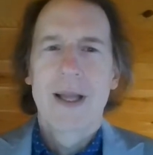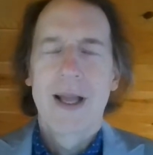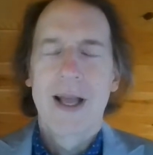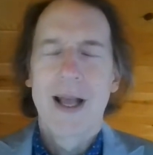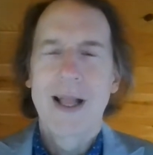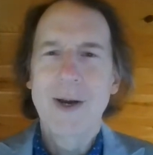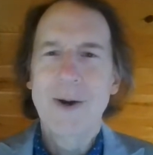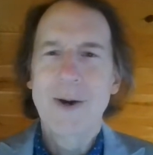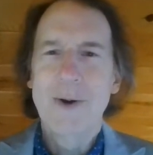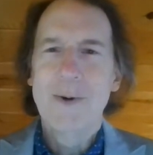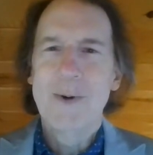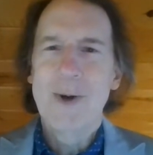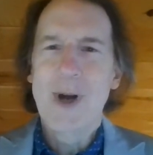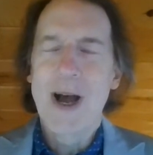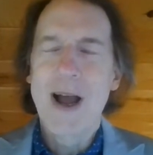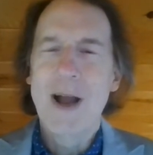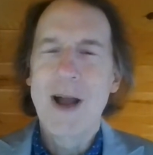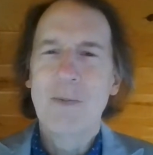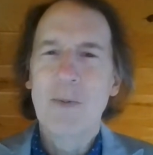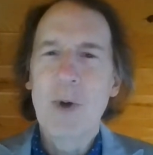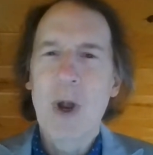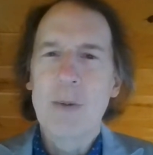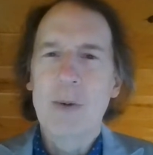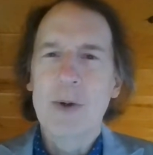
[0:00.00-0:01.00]
Hello,
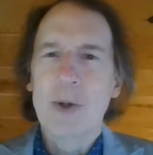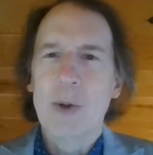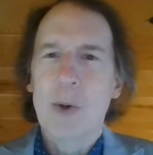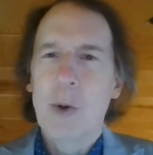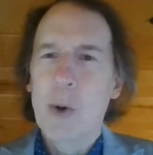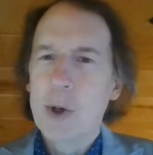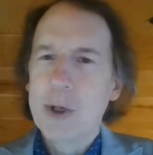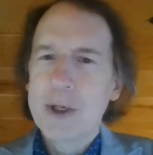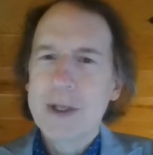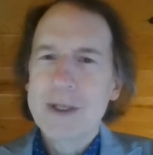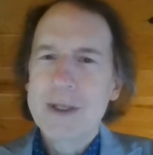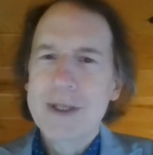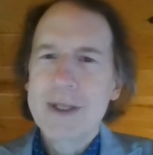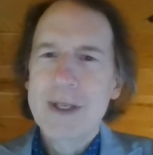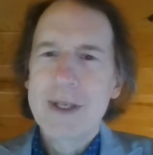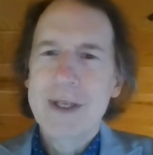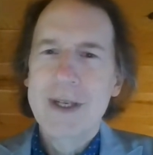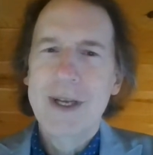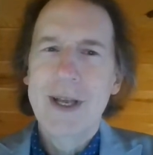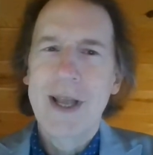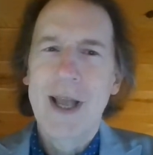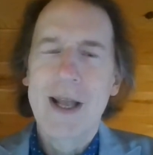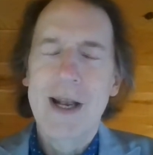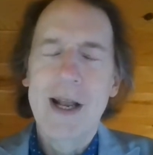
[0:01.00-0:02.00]
I'm Robert Horton,
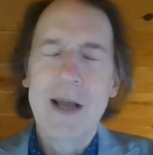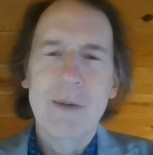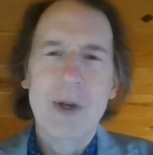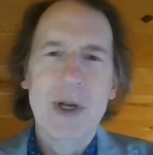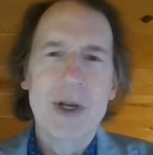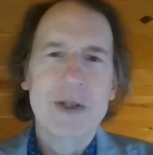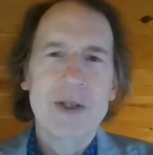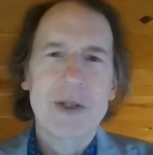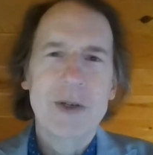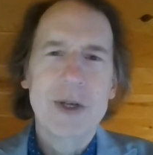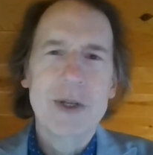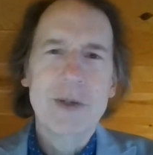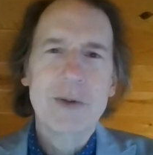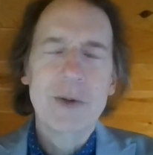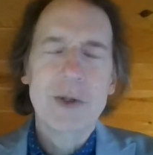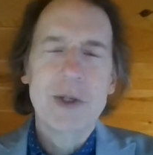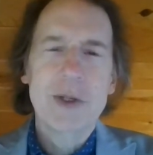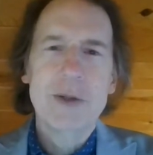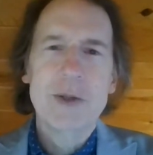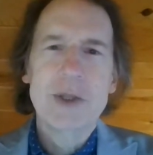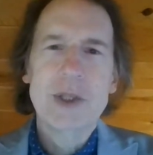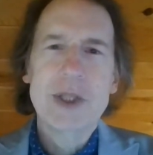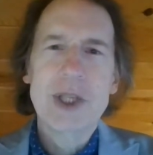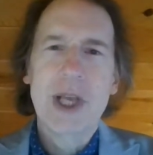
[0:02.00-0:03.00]
and I'm here to
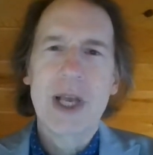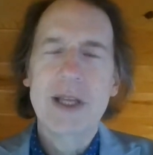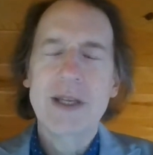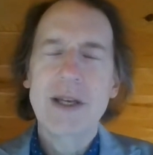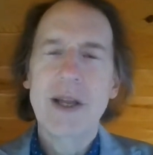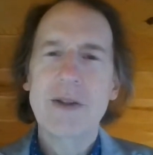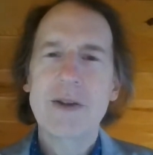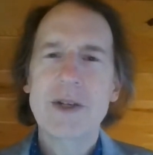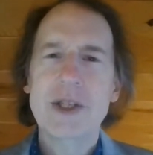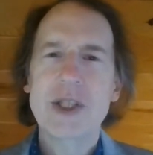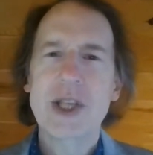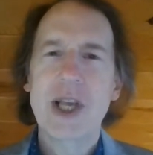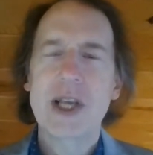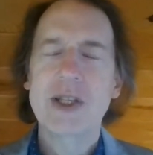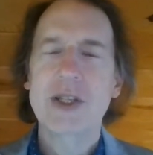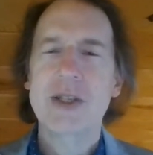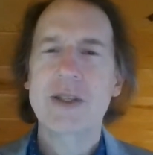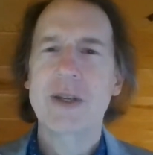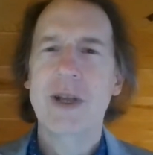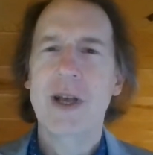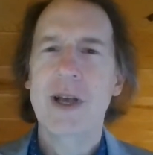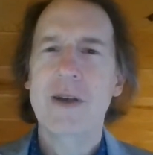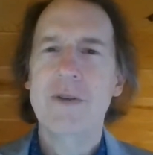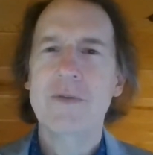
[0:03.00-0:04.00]
introduce another
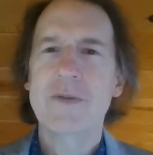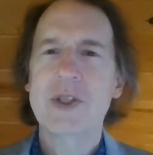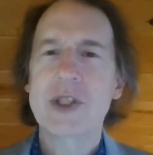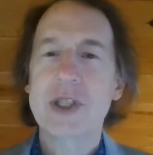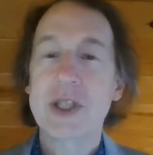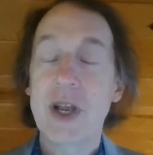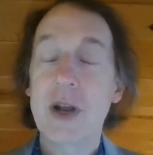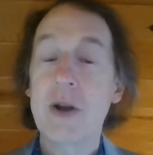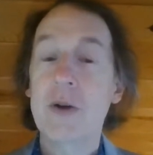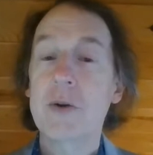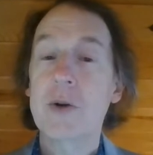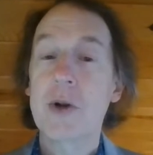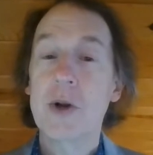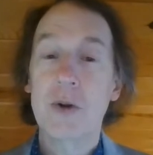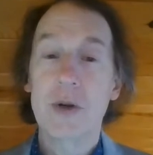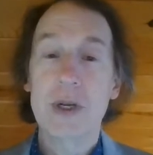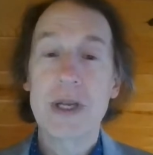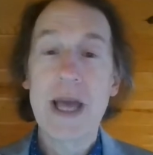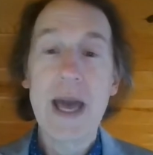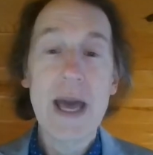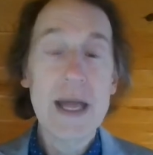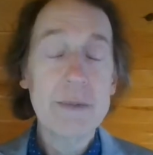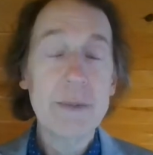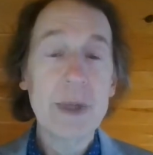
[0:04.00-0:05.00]
session of Scarecrow
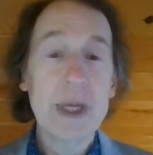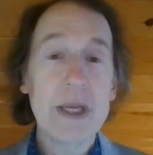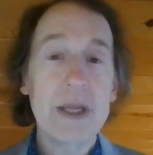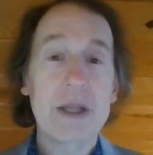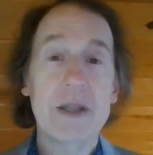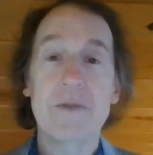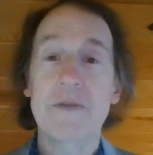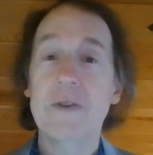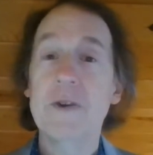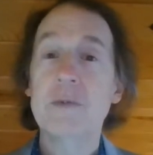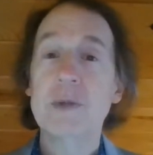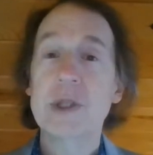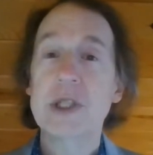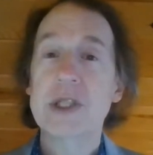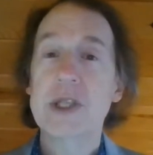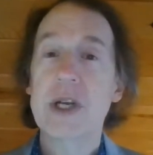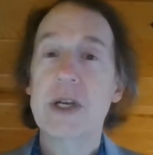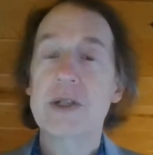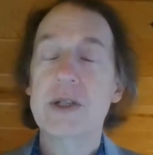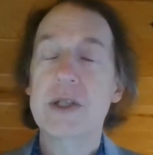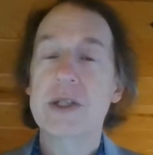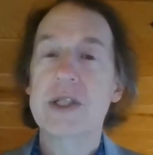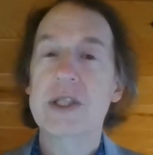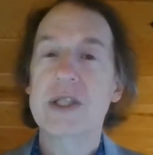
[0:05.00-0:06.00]
Academy, the film
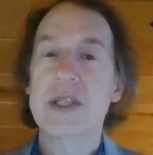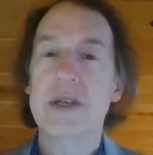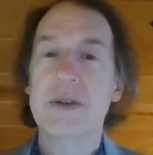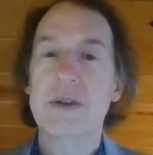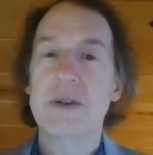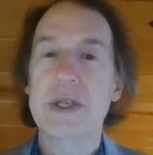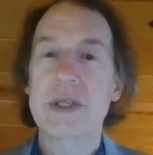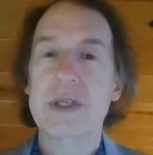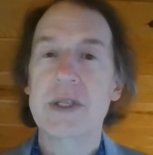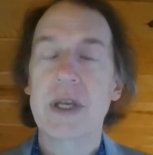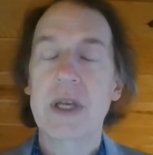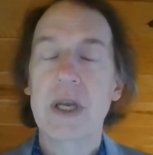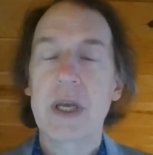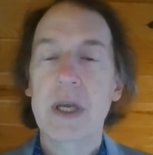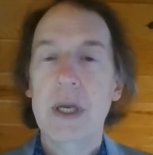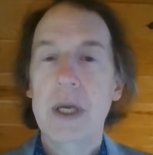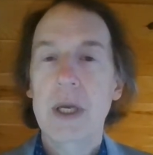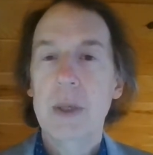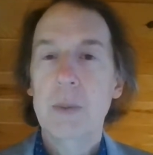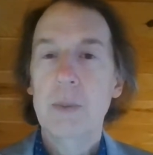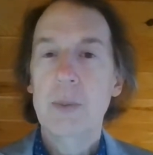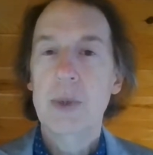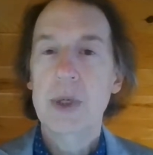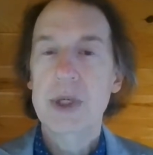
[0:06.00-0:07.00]
discussion series
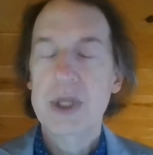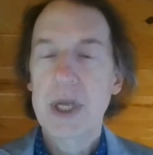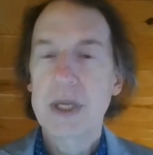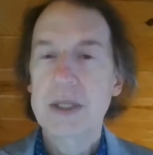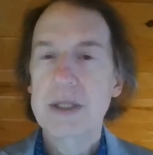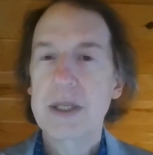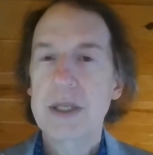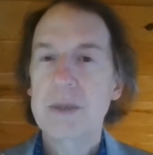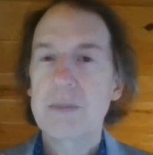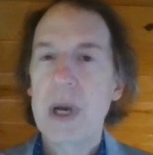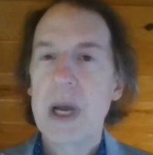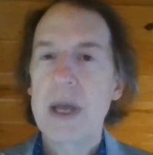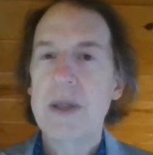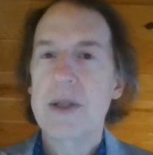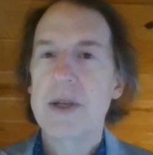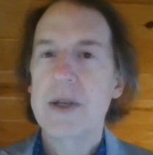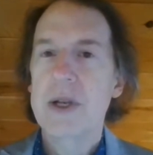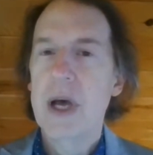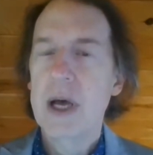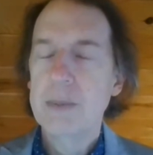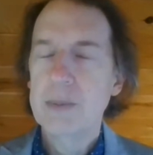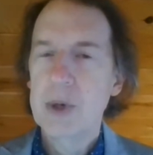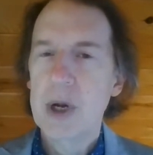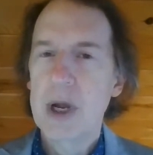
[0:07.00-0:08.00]
presented by the
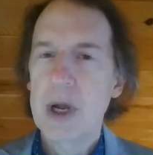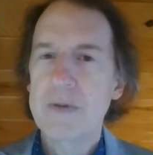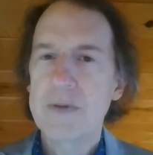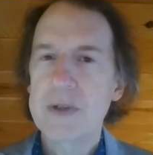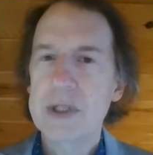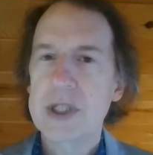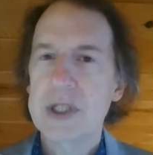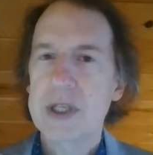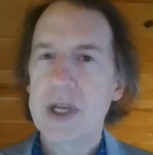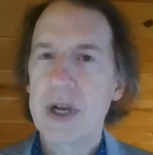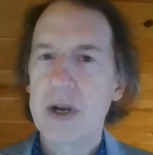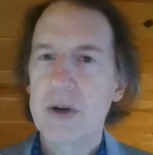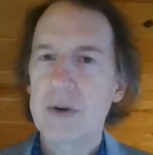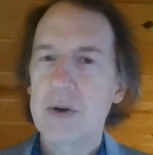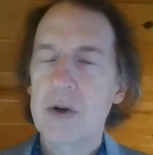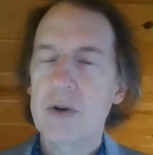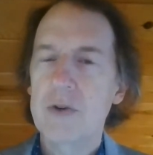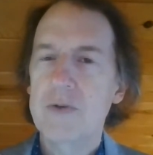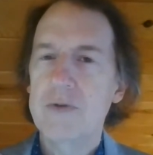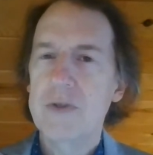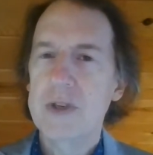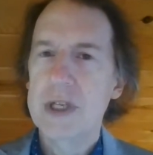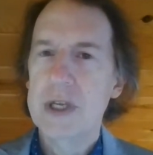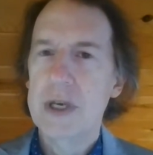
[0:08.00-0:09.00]
nonprofit
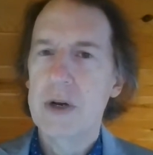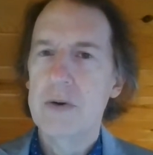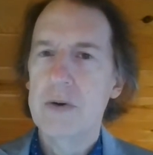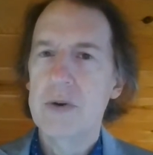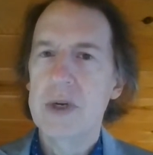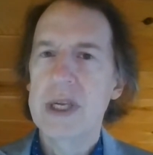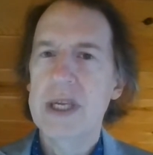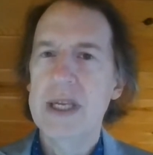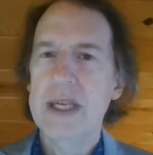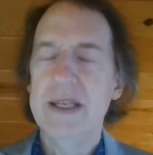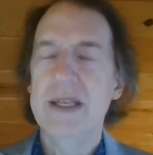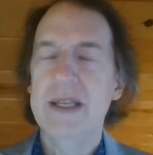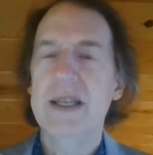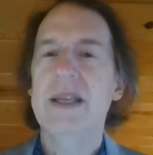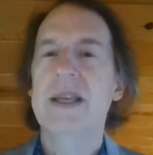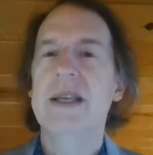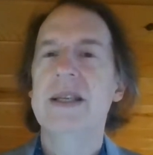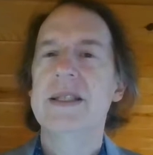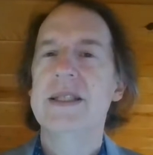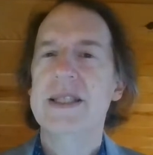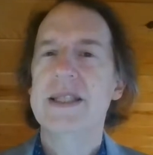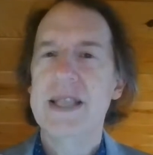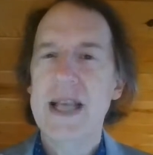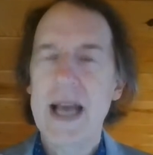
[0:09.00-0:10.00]
Scarecrow Video in
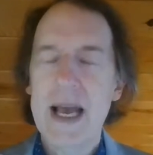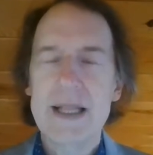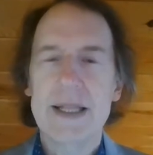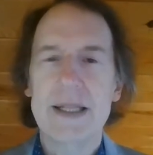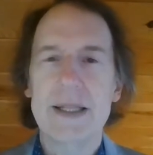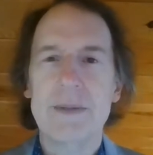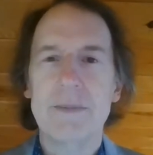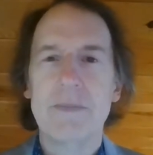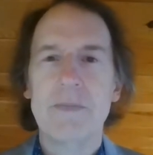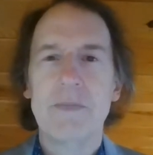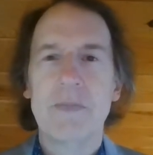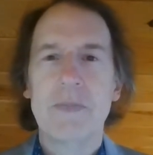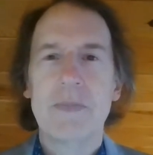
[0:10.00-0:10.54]
Seattle.